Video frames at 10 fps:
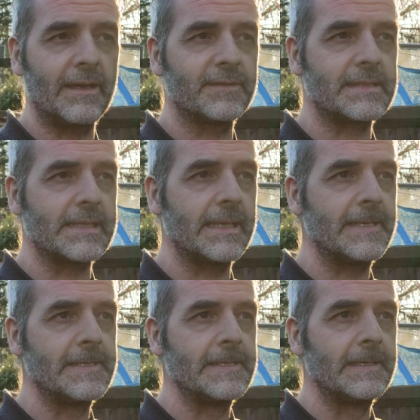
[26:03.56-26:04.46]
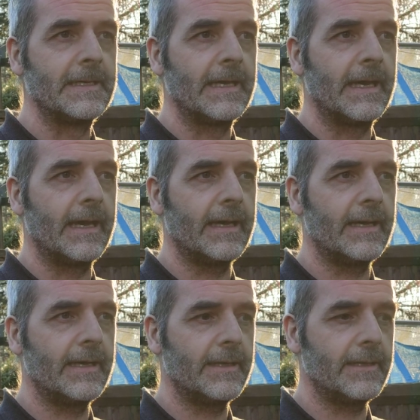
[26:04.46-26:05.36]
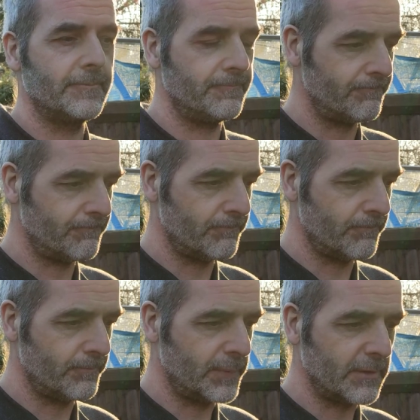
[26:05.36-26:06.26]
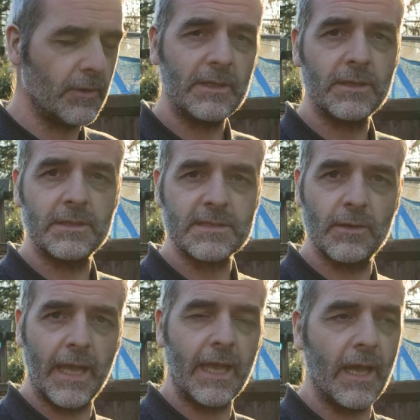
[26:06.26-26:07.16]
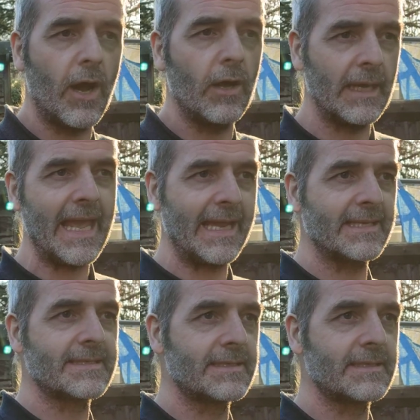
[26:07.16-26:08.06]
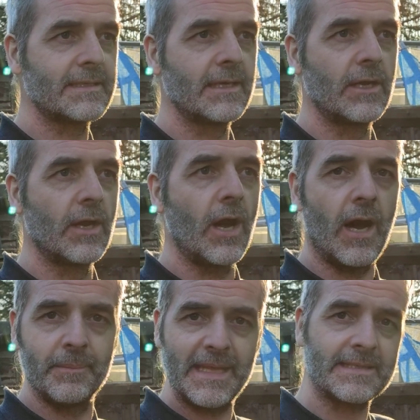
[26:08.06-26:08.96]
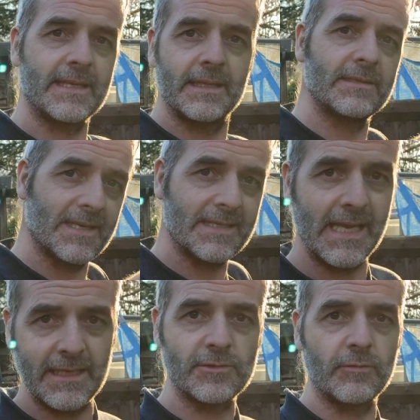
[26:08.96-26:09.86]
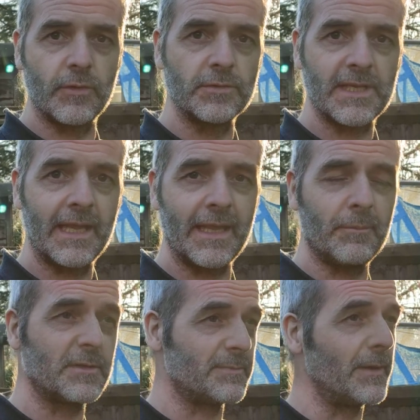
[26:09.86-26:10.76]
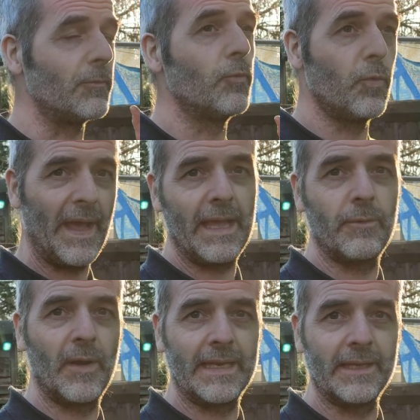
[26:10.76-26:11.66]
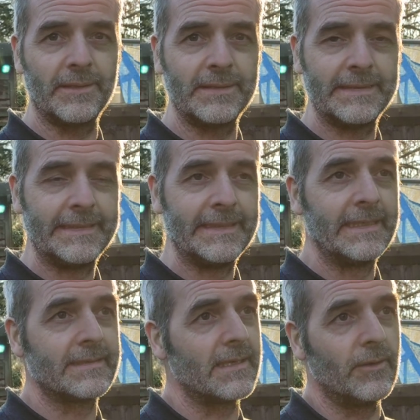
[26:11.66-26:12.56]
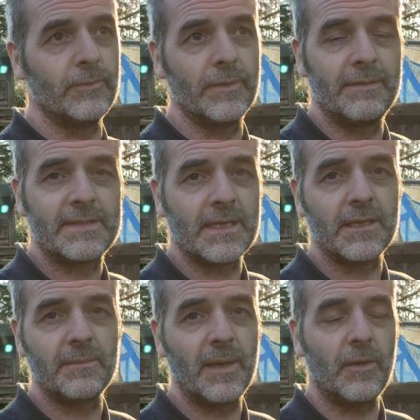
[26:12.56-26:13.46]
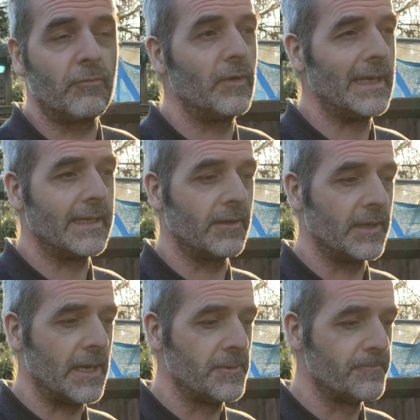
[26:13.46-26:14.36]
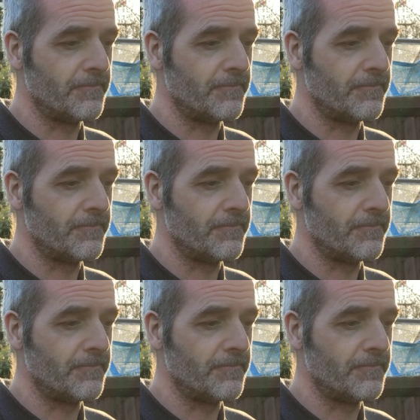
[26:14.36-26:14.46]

I have to say, but they're all done. So unless, I'm guessing there's a central root, and that must be way down. So if it's going to come out, I really don't know.